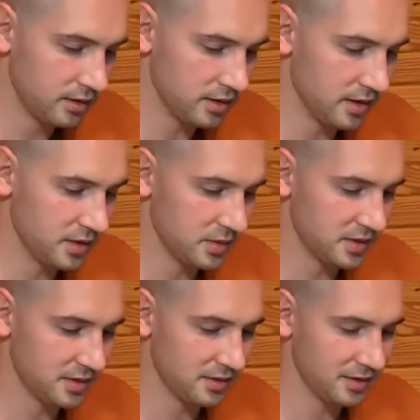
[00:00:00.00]
So this
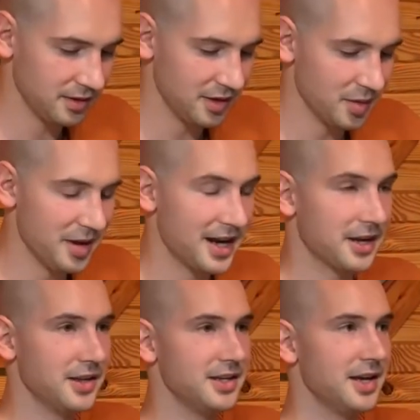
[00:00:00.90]
was, you know, back
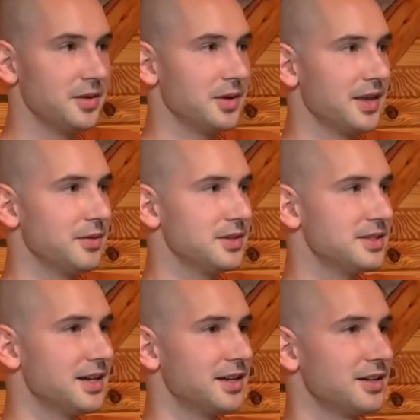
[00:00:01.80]
in the day when they would
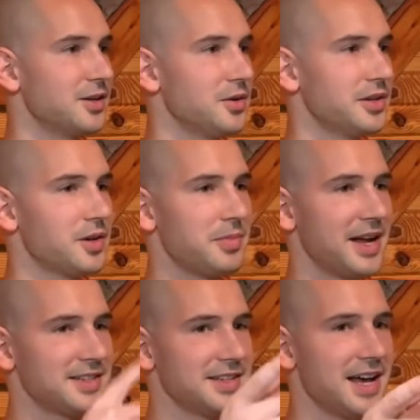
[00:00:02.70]
say, go a little
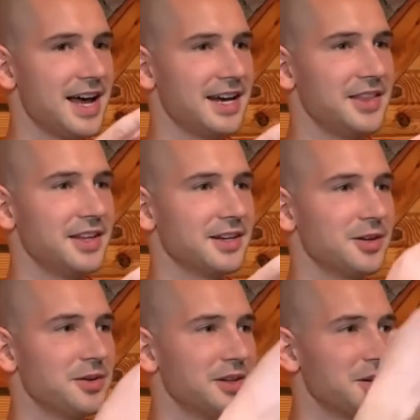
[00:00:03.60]
past that and then
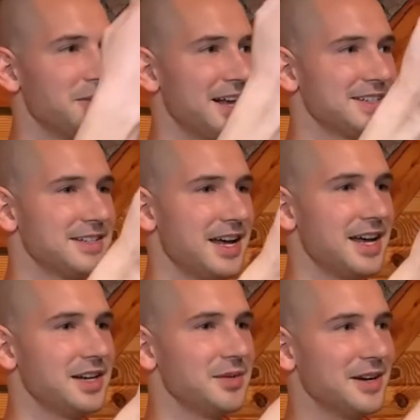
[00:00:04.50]
go a little past
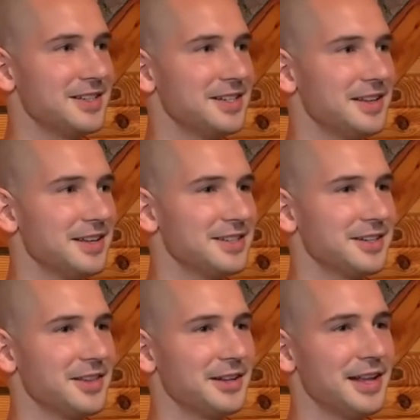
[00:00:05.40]
that and you might see this
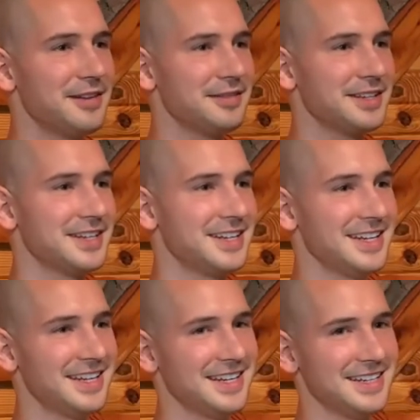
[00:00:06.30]
on the left.
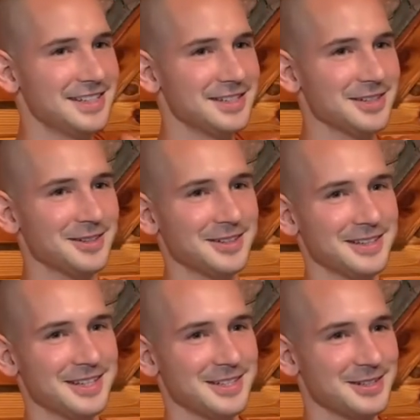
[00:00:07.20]
So
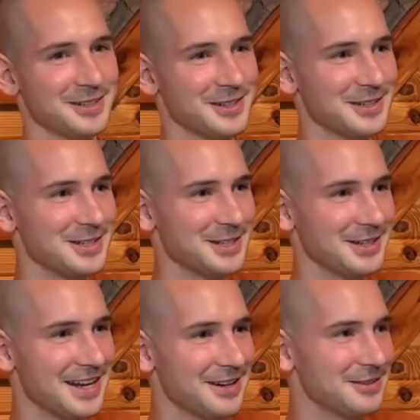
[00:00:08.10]
things are a little easier
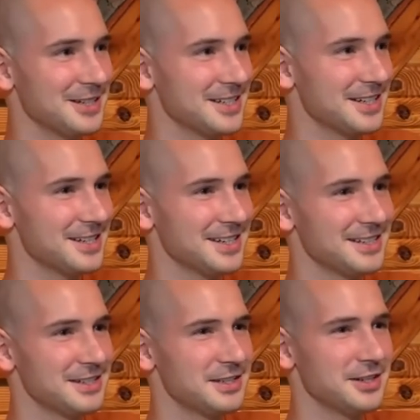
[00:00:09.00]
now. We just say,
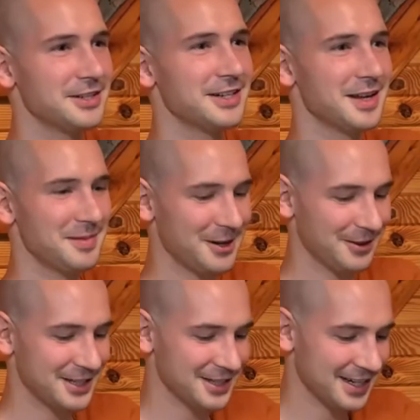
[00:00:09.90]
Siri, get me to
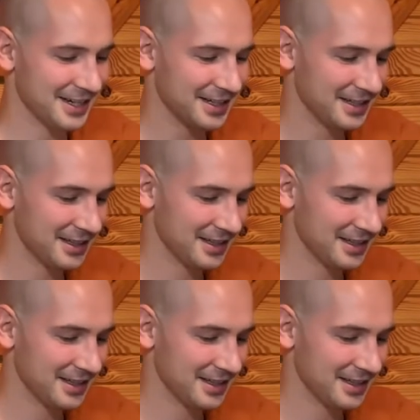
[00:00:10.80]
Rajagaha.